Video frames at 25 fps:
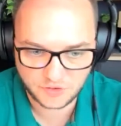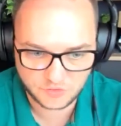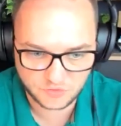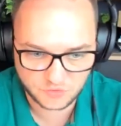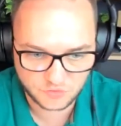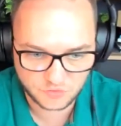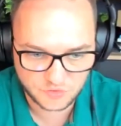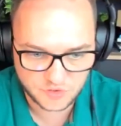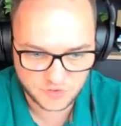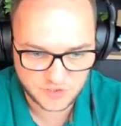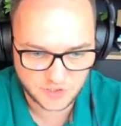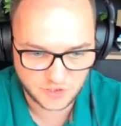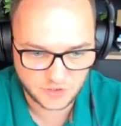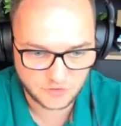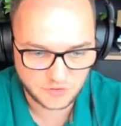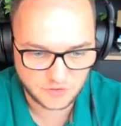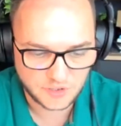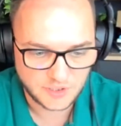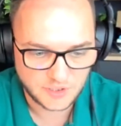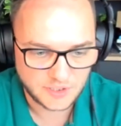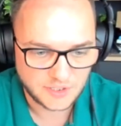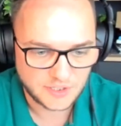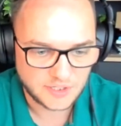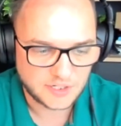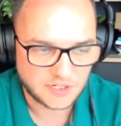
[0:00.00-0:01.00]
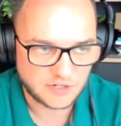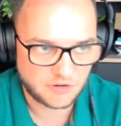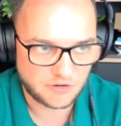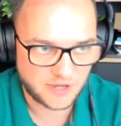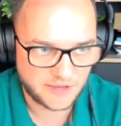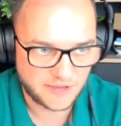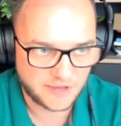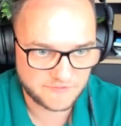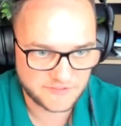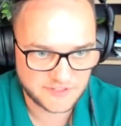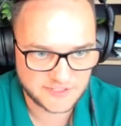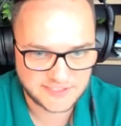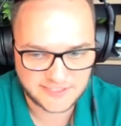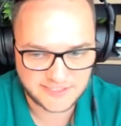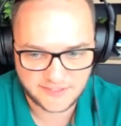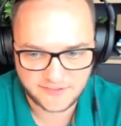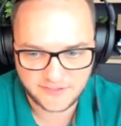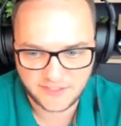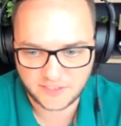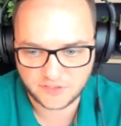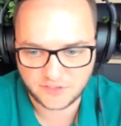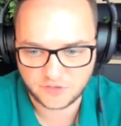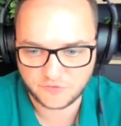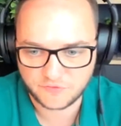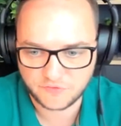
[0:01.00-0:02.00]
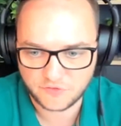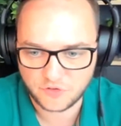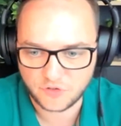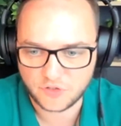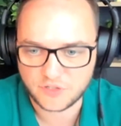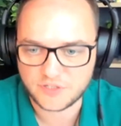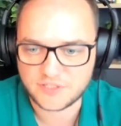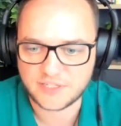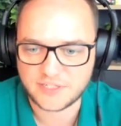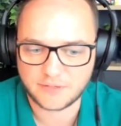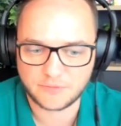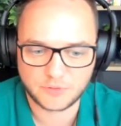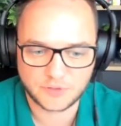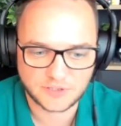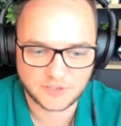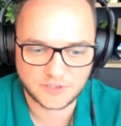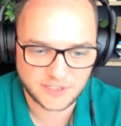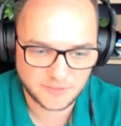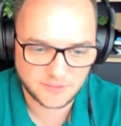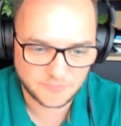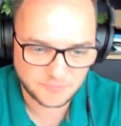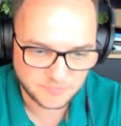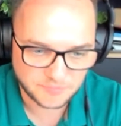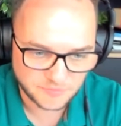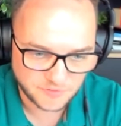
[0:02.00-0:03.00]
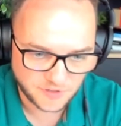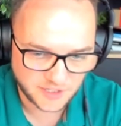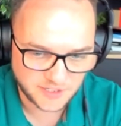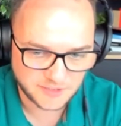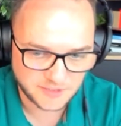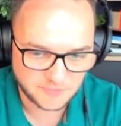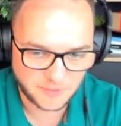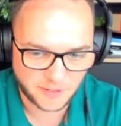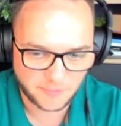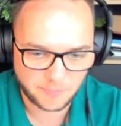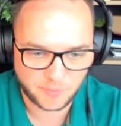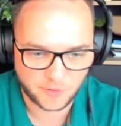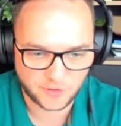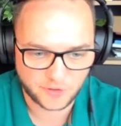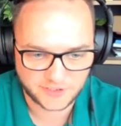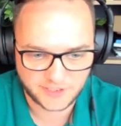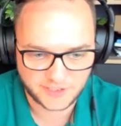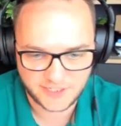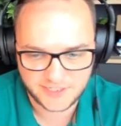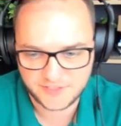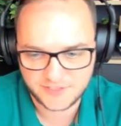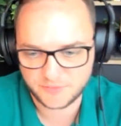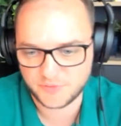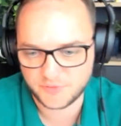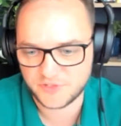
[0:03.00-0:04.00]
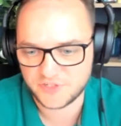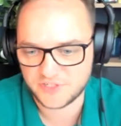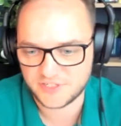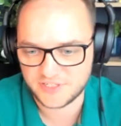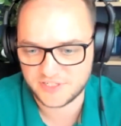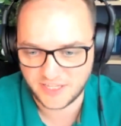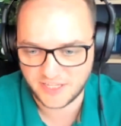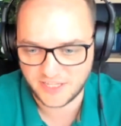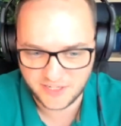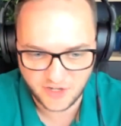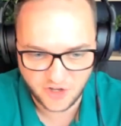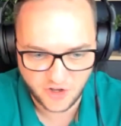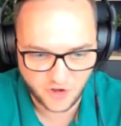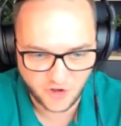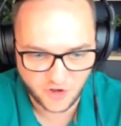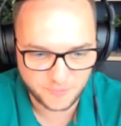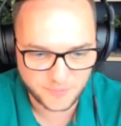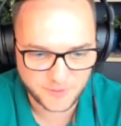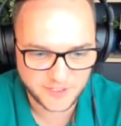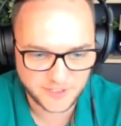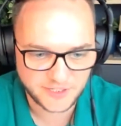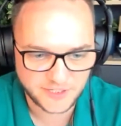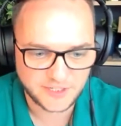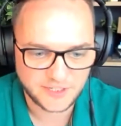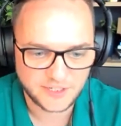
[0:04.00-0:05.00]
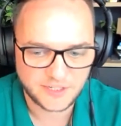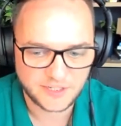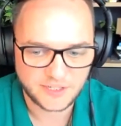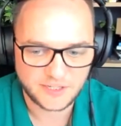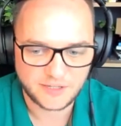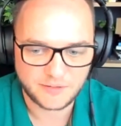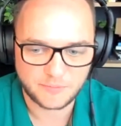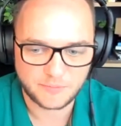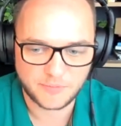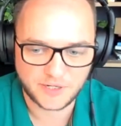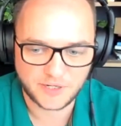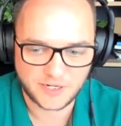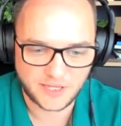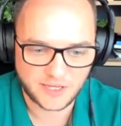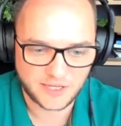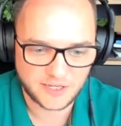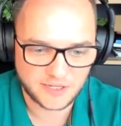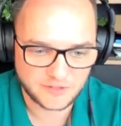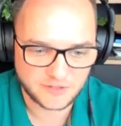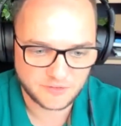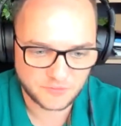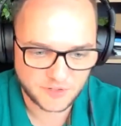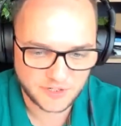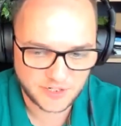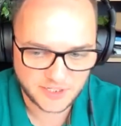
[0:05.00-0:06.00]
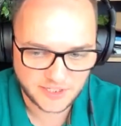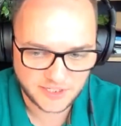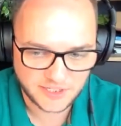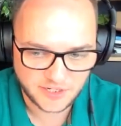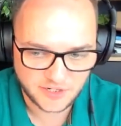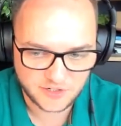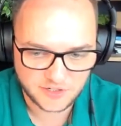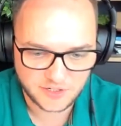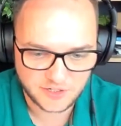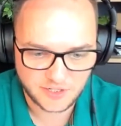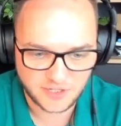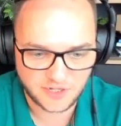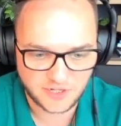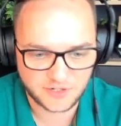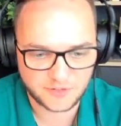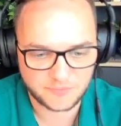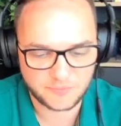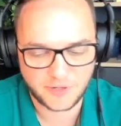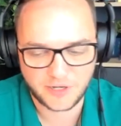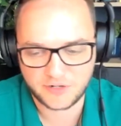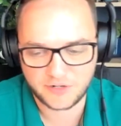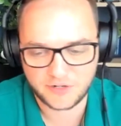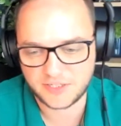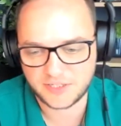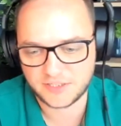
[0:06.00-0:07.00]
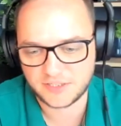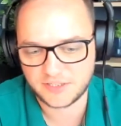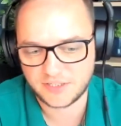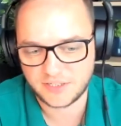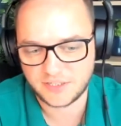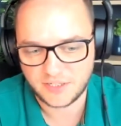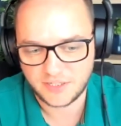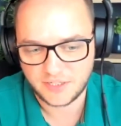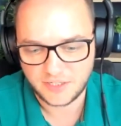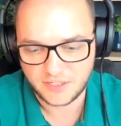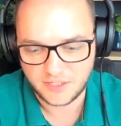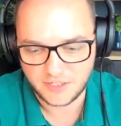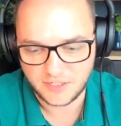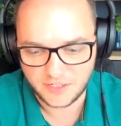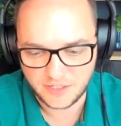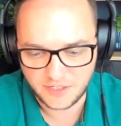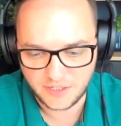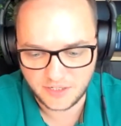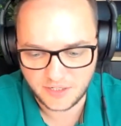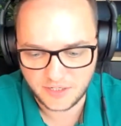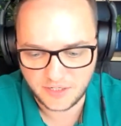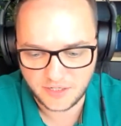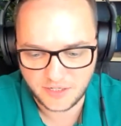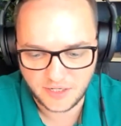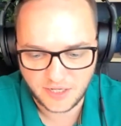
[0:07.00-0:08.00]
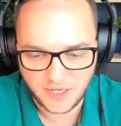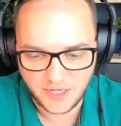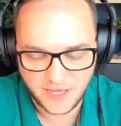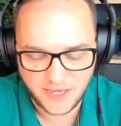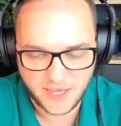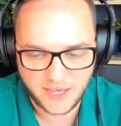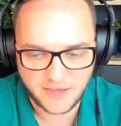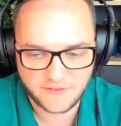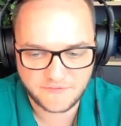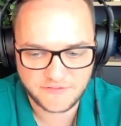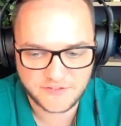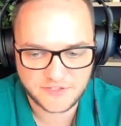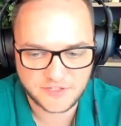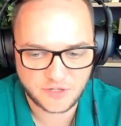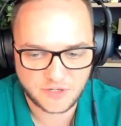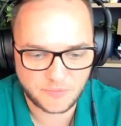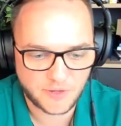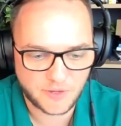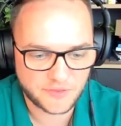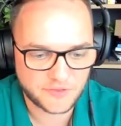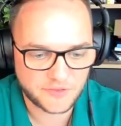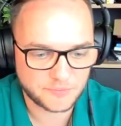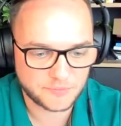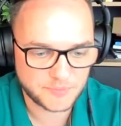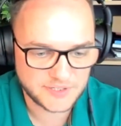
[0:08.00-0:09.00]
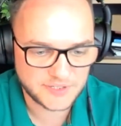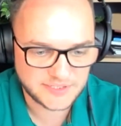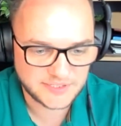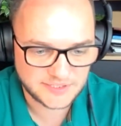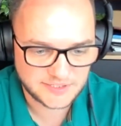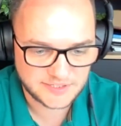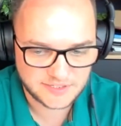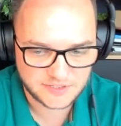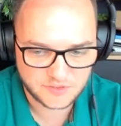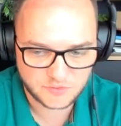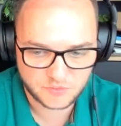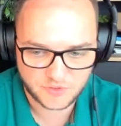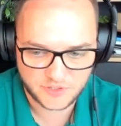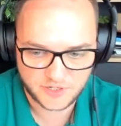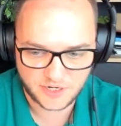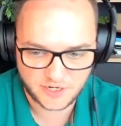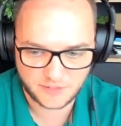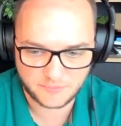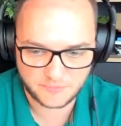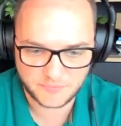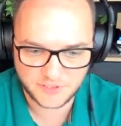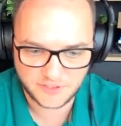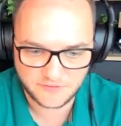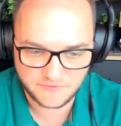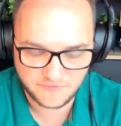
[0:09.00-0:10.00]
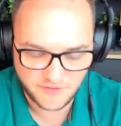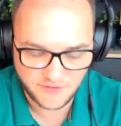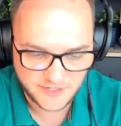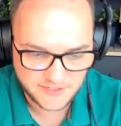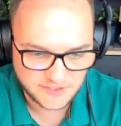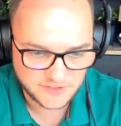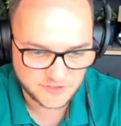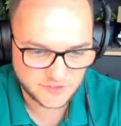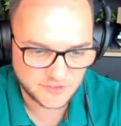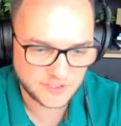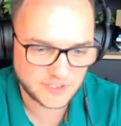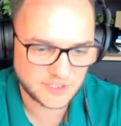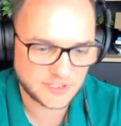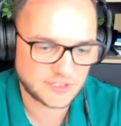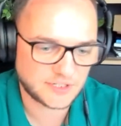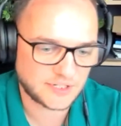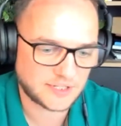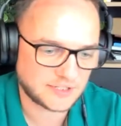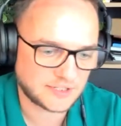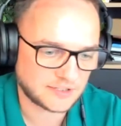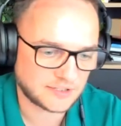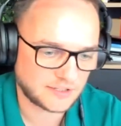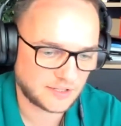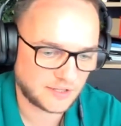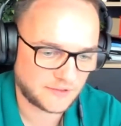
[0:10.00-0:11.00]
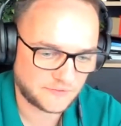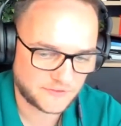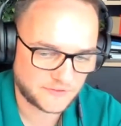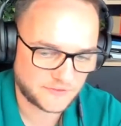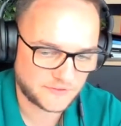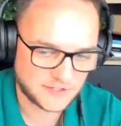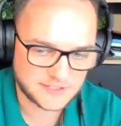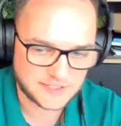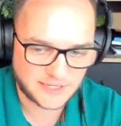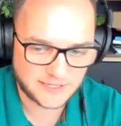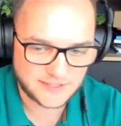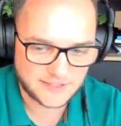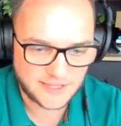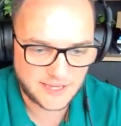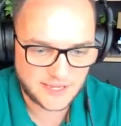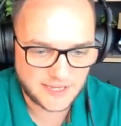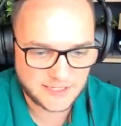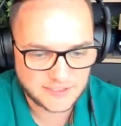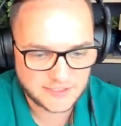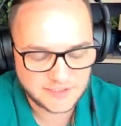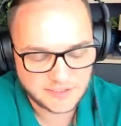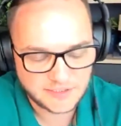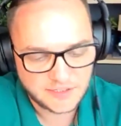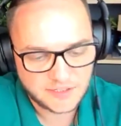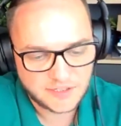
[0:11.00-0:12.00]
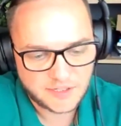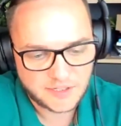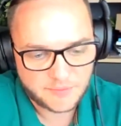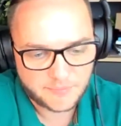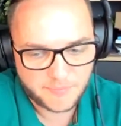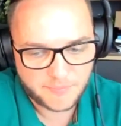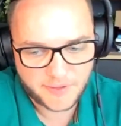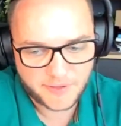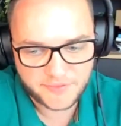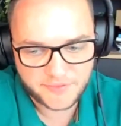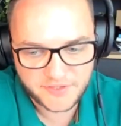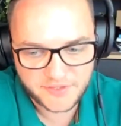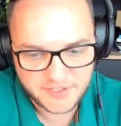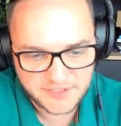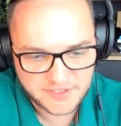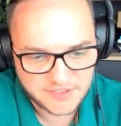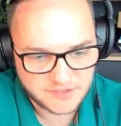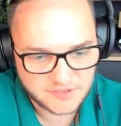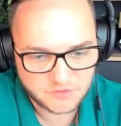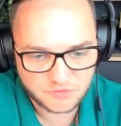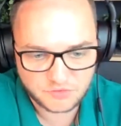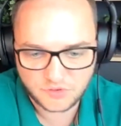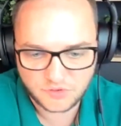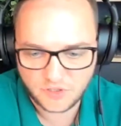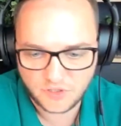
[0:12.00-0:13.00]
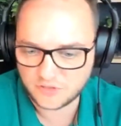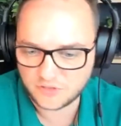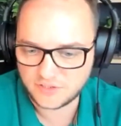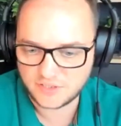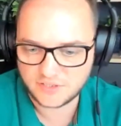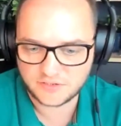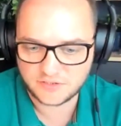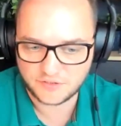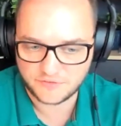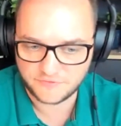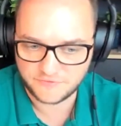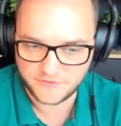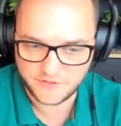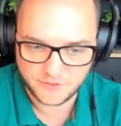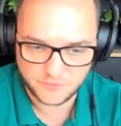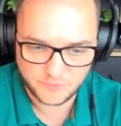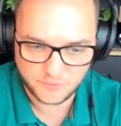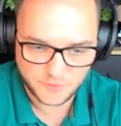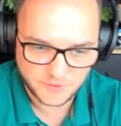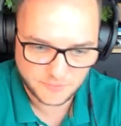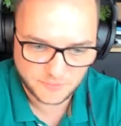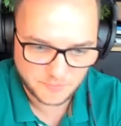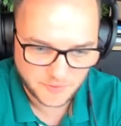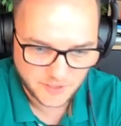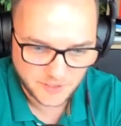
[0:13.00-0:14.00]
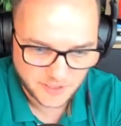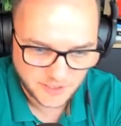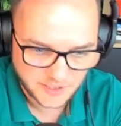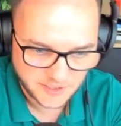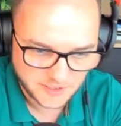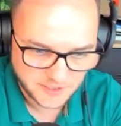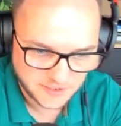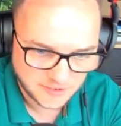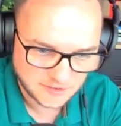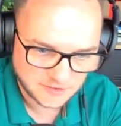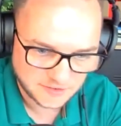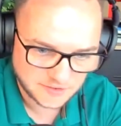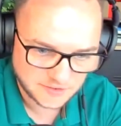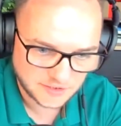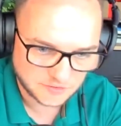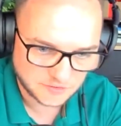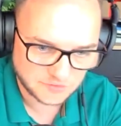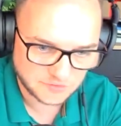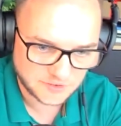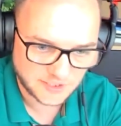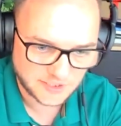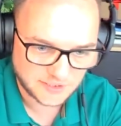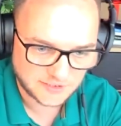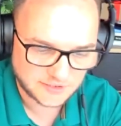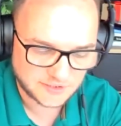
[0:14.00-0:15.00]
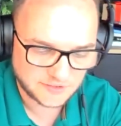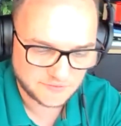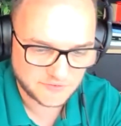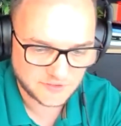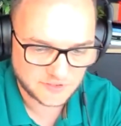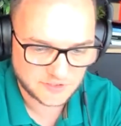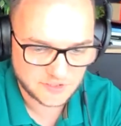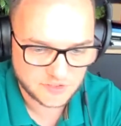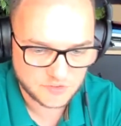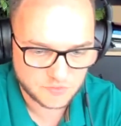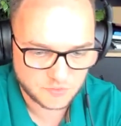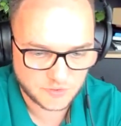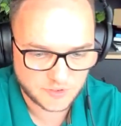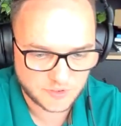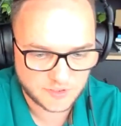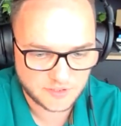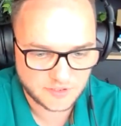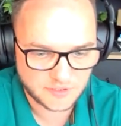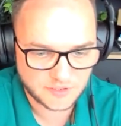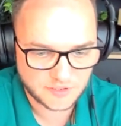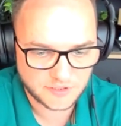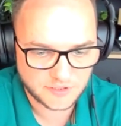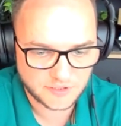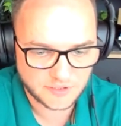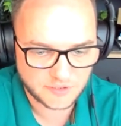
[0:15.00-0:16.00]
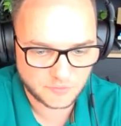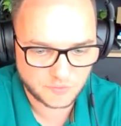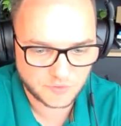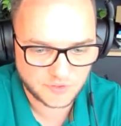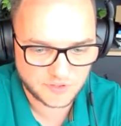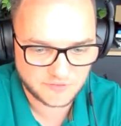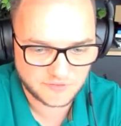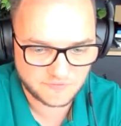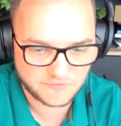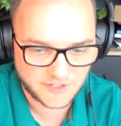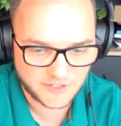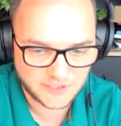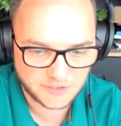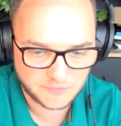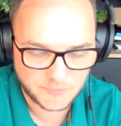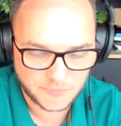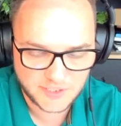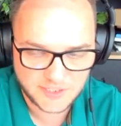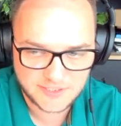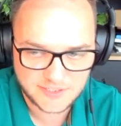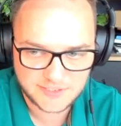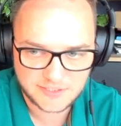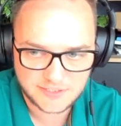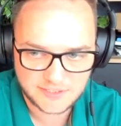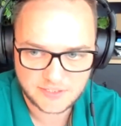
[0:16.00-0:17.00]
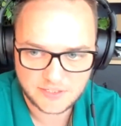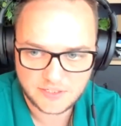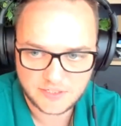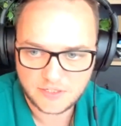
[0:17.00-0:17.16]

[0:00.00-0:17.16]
to do so. Now, having said that, of course, I will keep running my podcast, which is like a hobby, but I really care a lot about it. I have some other businesses where I'm an investor in and things like that, but these do not interfere with my day-to-day activities with Eventmix.